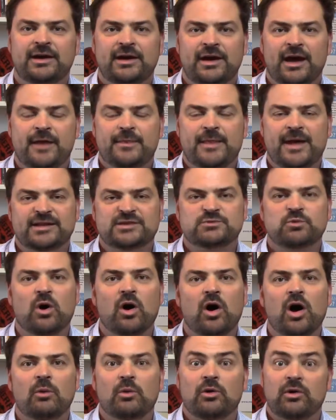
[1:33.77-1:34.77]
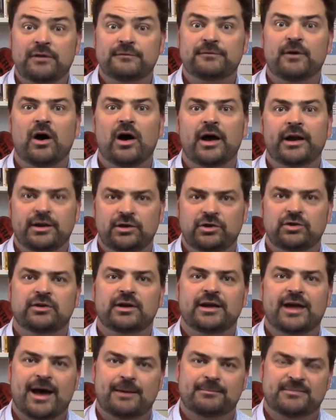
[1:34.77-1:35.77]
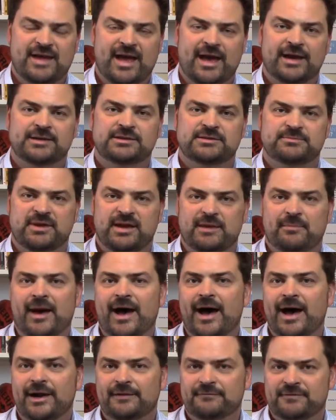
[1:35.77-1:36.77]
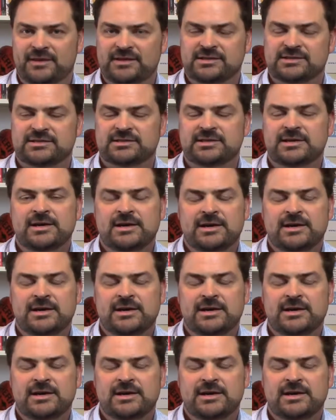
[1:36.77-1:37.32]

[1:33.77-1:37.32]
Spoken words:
And that's why we're inviting you to come down and to be a part of this.